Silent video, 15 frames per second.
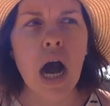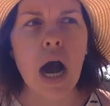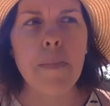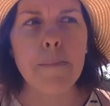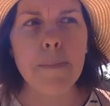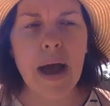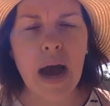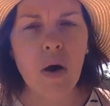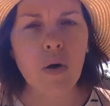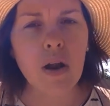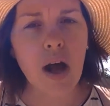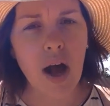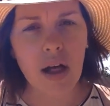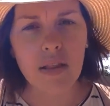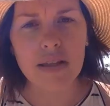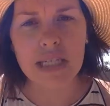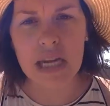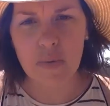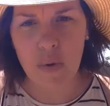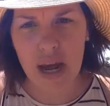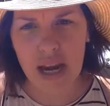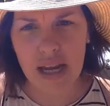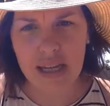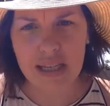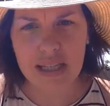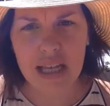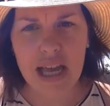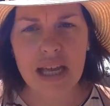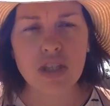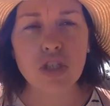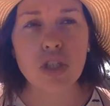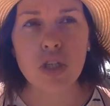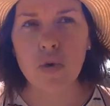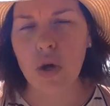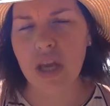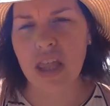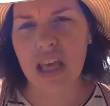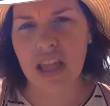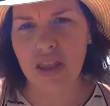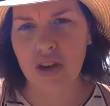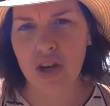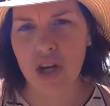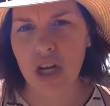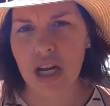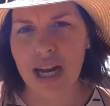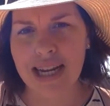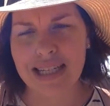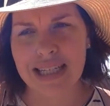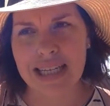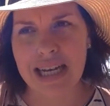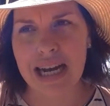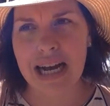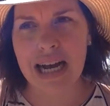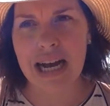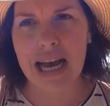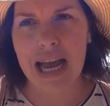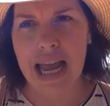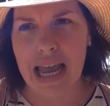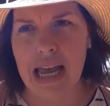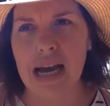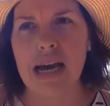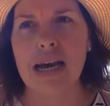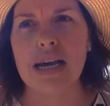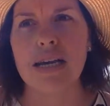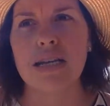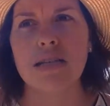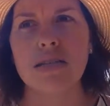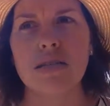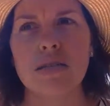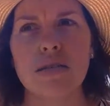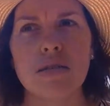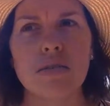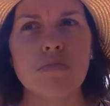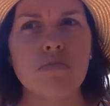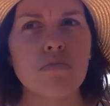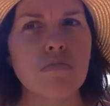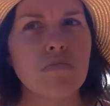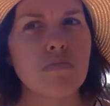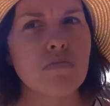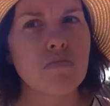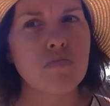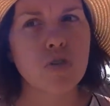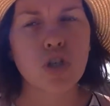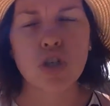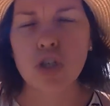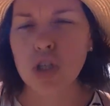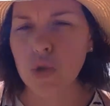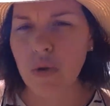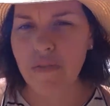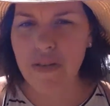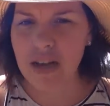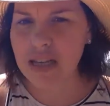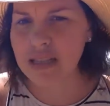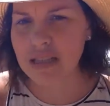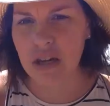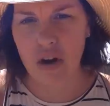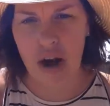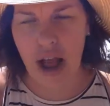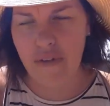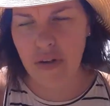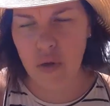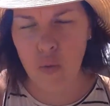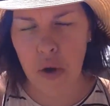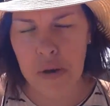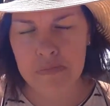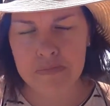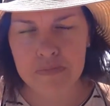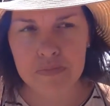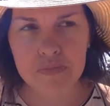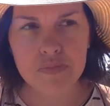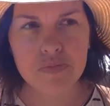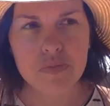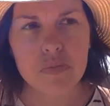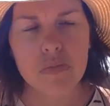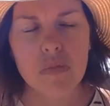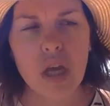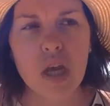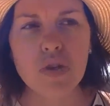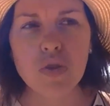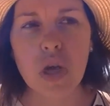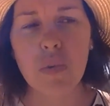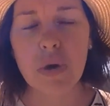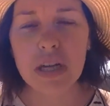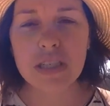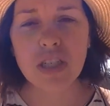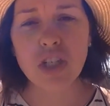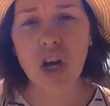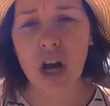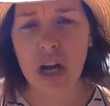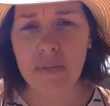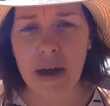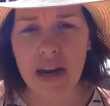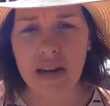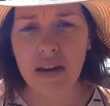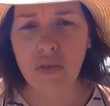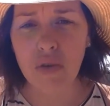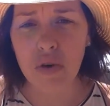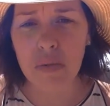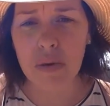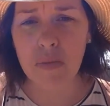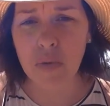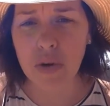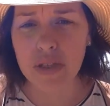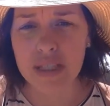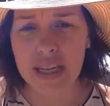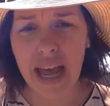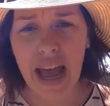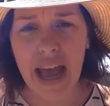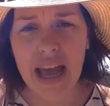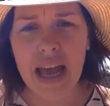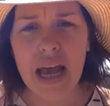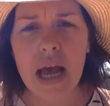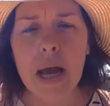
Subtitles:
about holiday weddings. And do I think they're a good idea? And should you even consider having one? So I wanted to talk about it a little bit more today